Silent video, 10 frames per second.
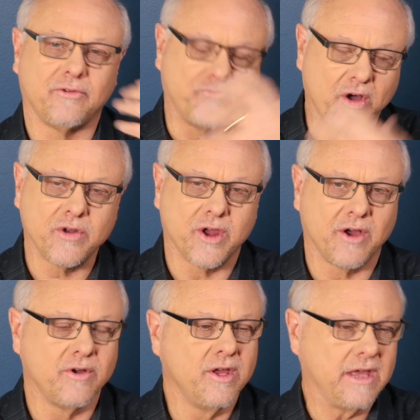
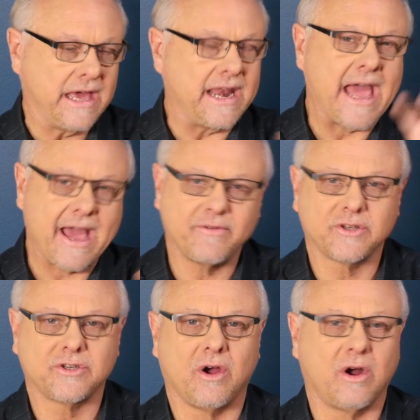photo, an
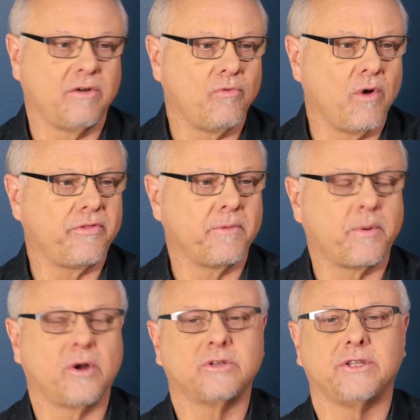avatar of what the
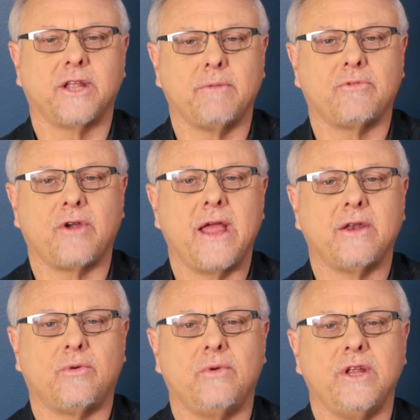person that I'm trying
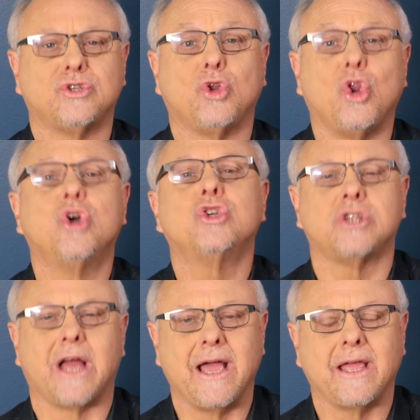to reach looks
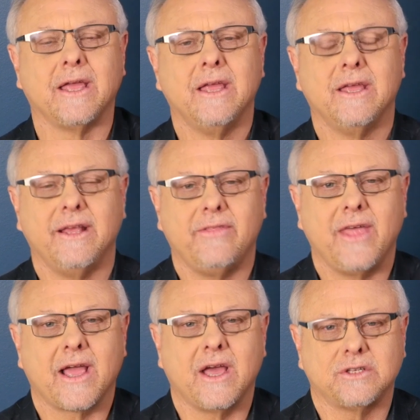like in
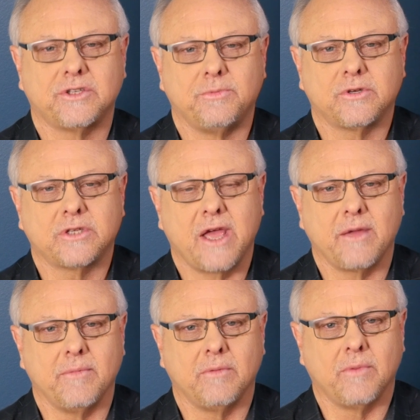that customer
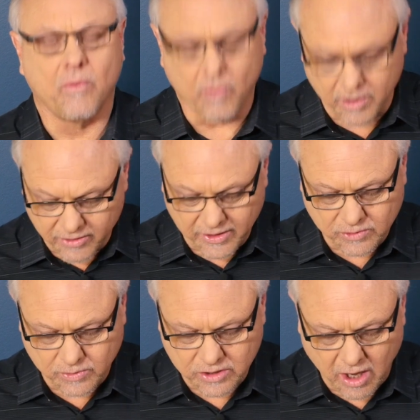segment. But one of the
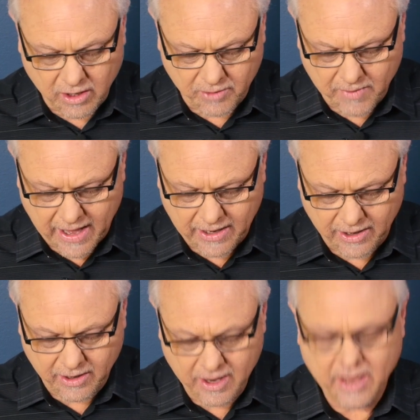things we're talking about
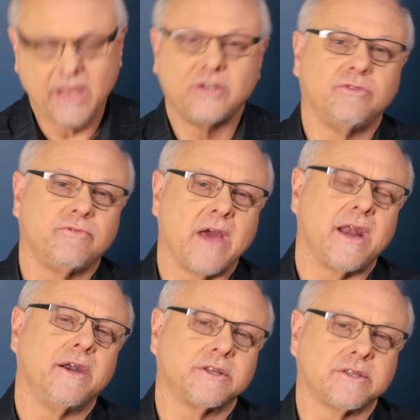here is you've got
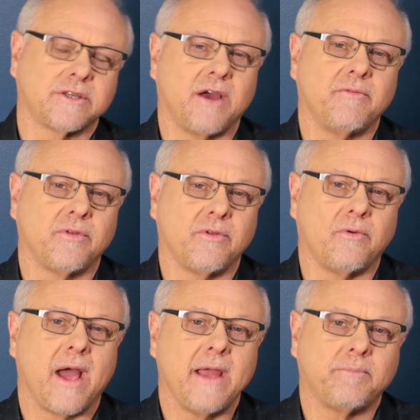to discover the
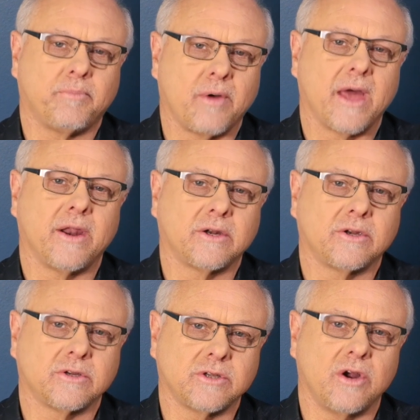right product
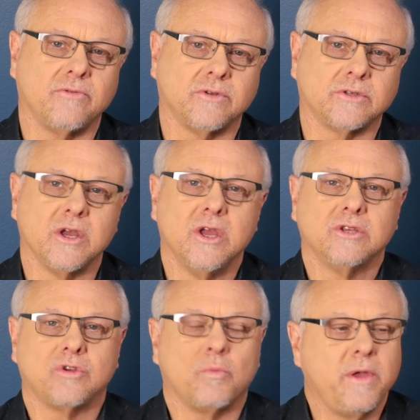or service.
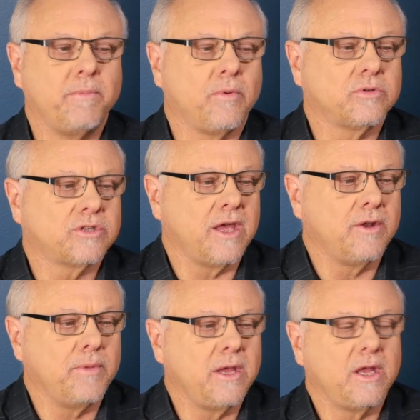So people will say to
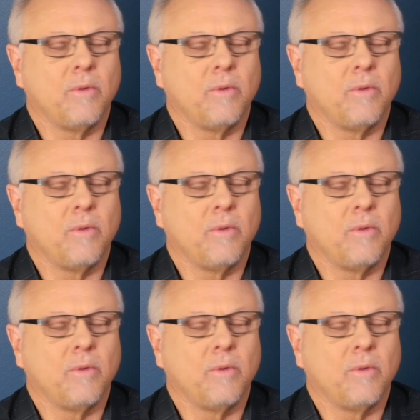me, you know,